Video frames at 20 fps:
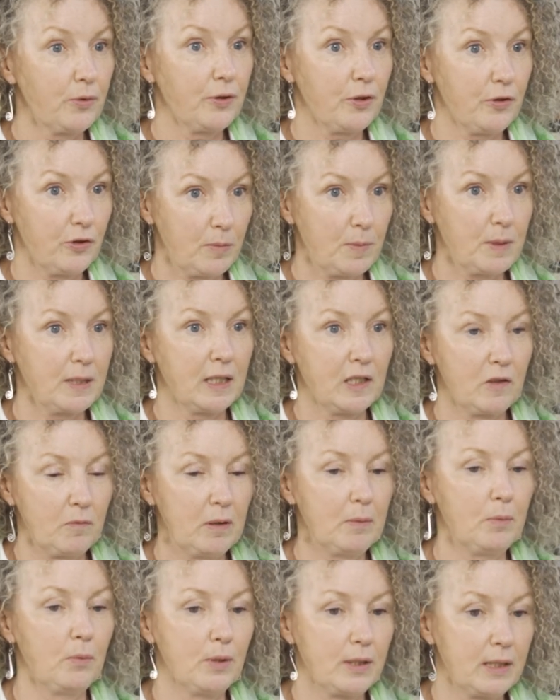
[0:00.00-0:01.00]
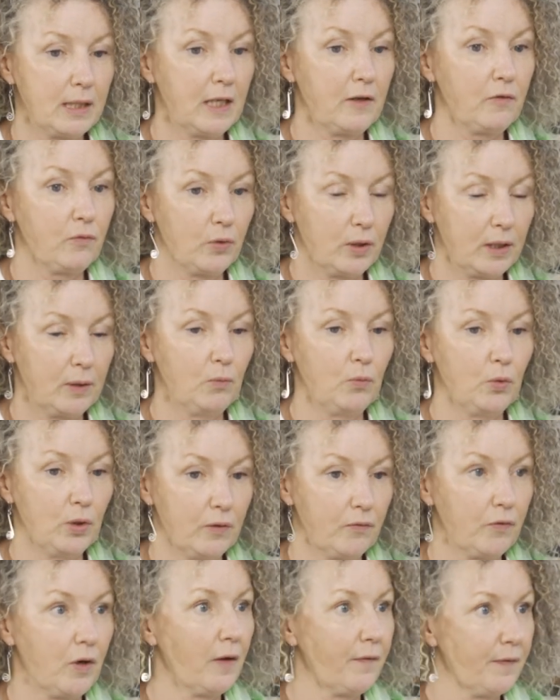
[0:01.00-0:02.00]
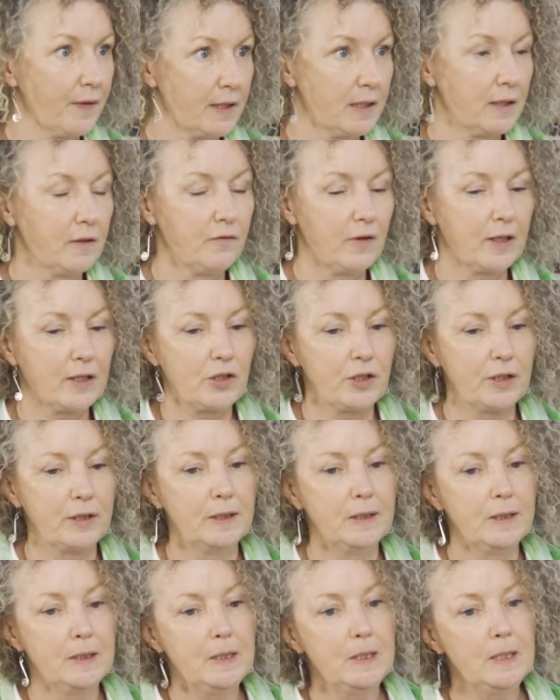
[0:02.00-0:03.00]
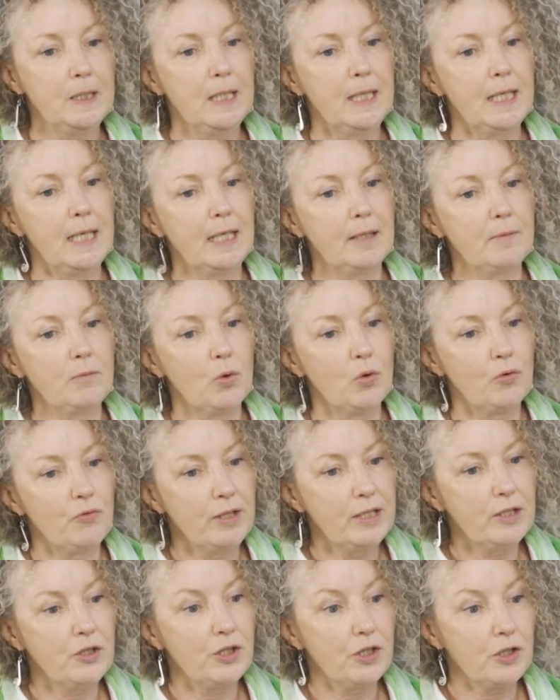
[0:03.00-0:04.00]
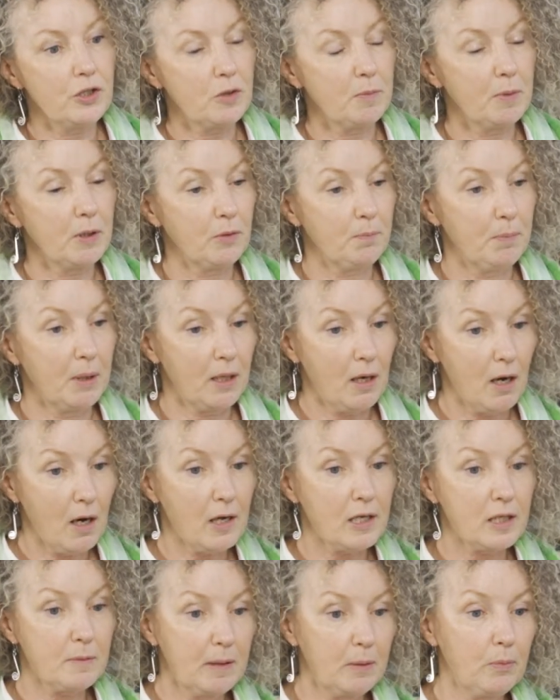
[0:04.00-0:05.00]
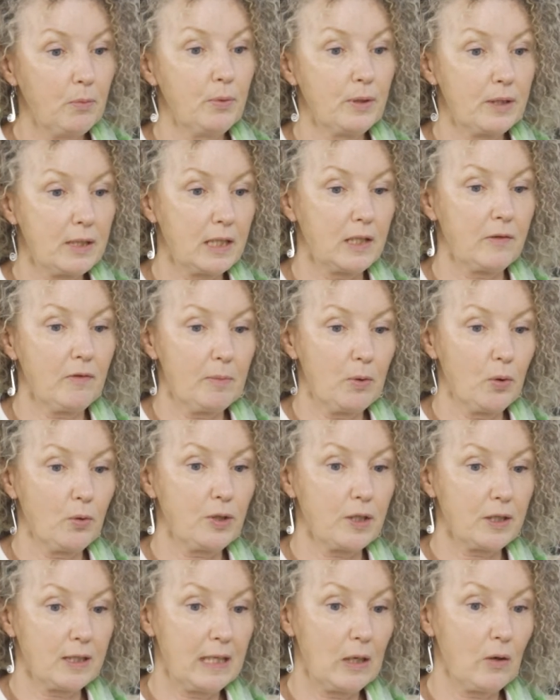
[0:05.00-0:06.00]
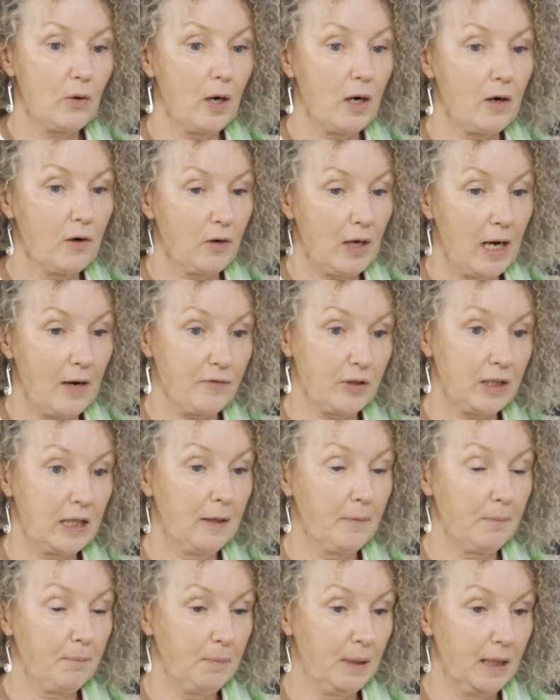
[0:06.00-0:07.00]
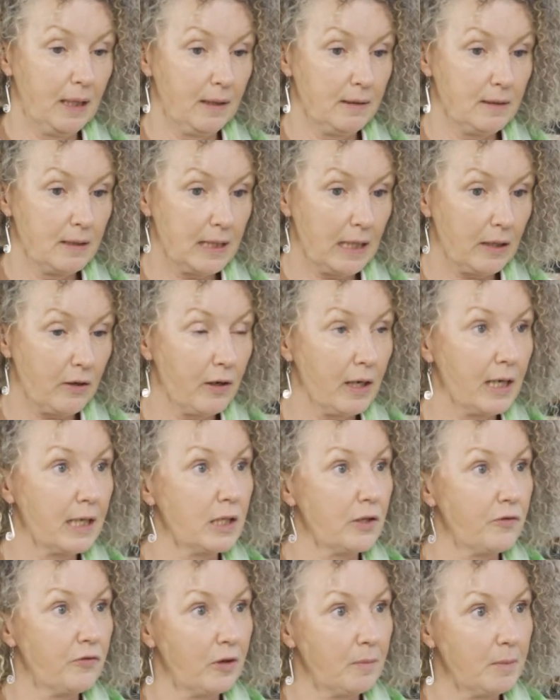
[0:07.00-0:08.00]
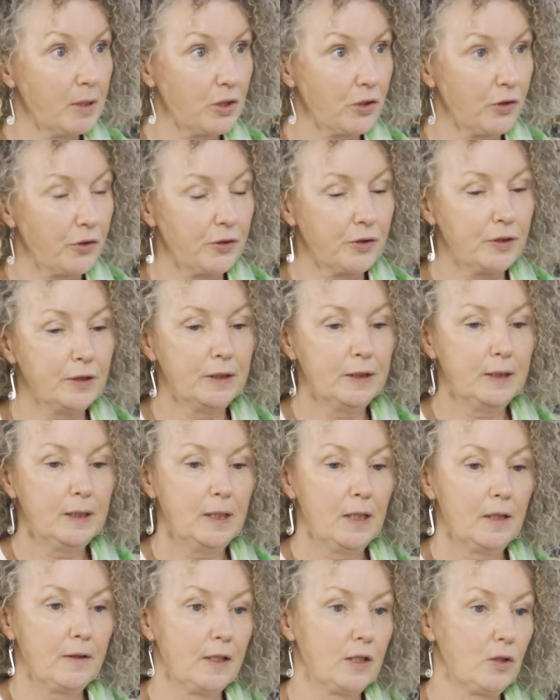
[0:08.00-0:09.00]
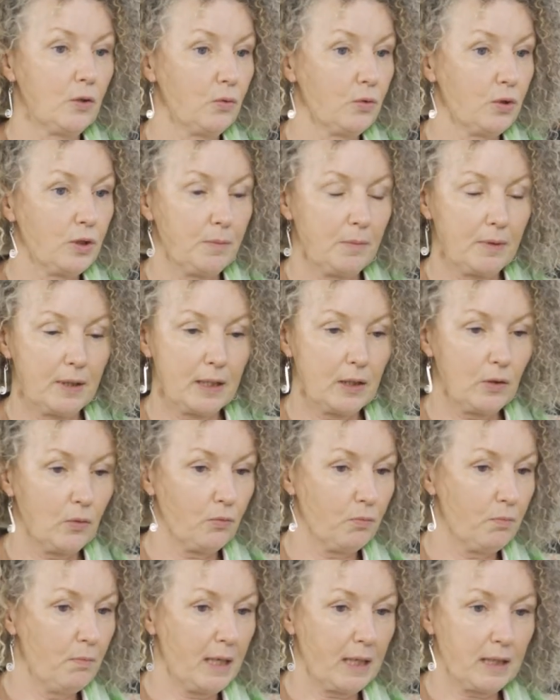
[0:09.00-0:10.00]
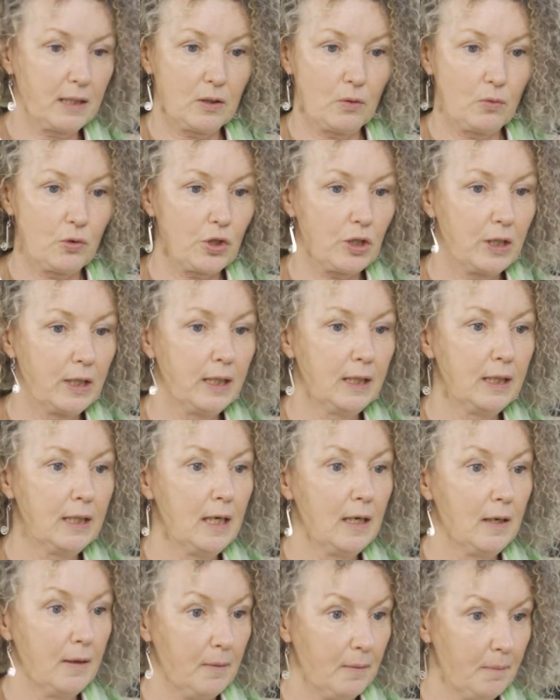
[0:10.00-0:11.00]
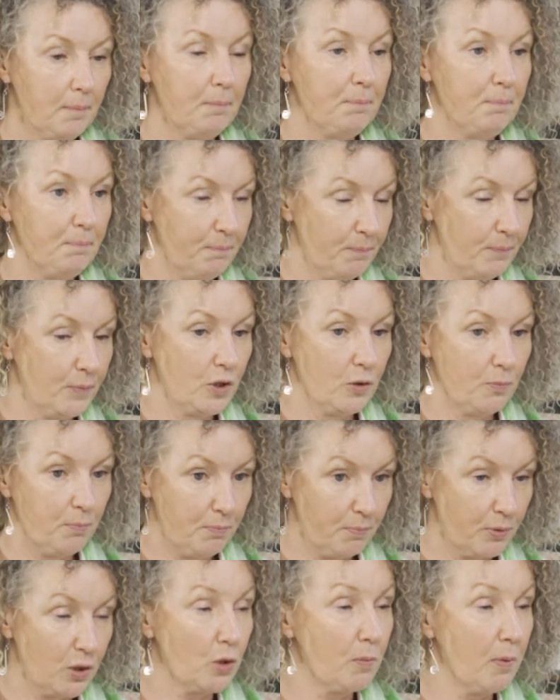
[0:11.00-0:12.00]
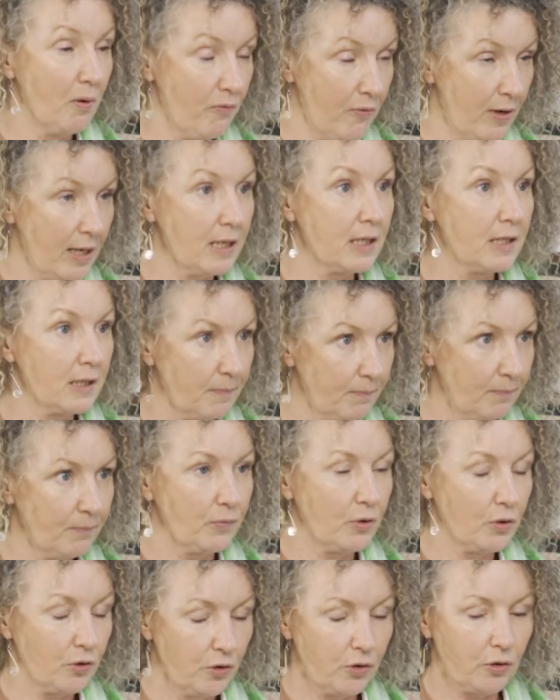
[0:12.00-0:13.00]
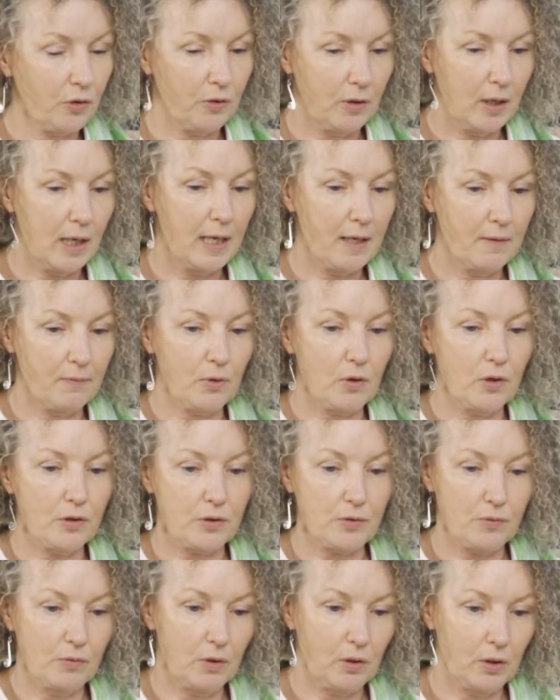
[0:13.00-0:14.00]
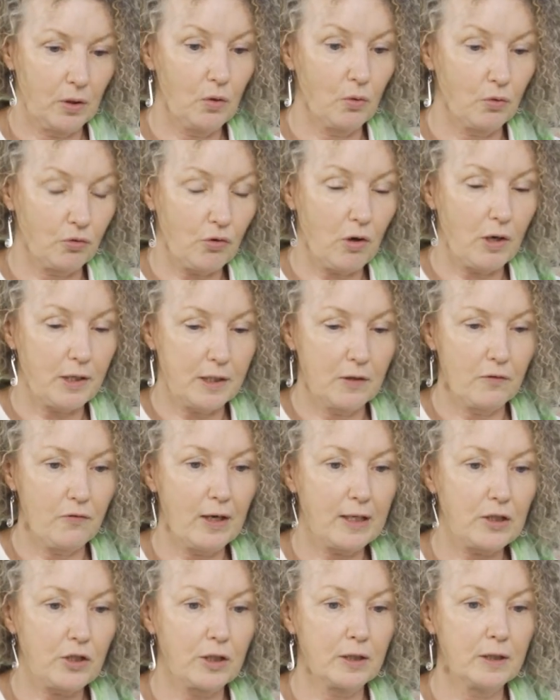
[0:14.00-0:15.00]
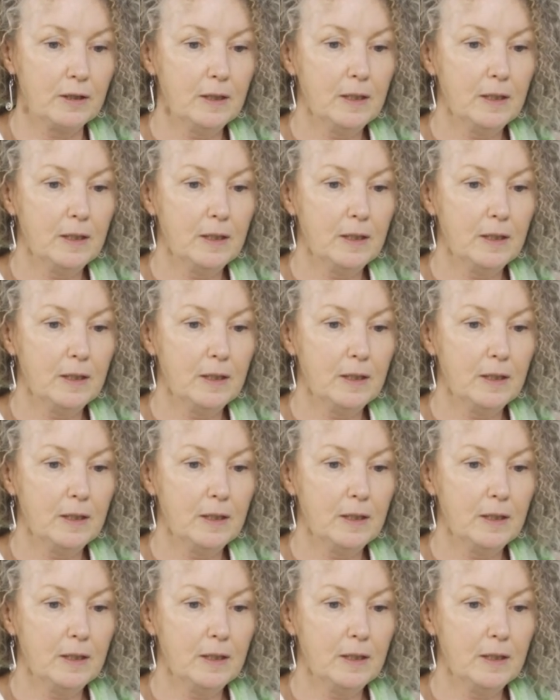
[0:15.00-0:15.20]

30% of people with CF would have got this infection. In more recent years, because people with cystic fibrosis now have to be segregated from each other, they don't mix socially to prevent cross infection.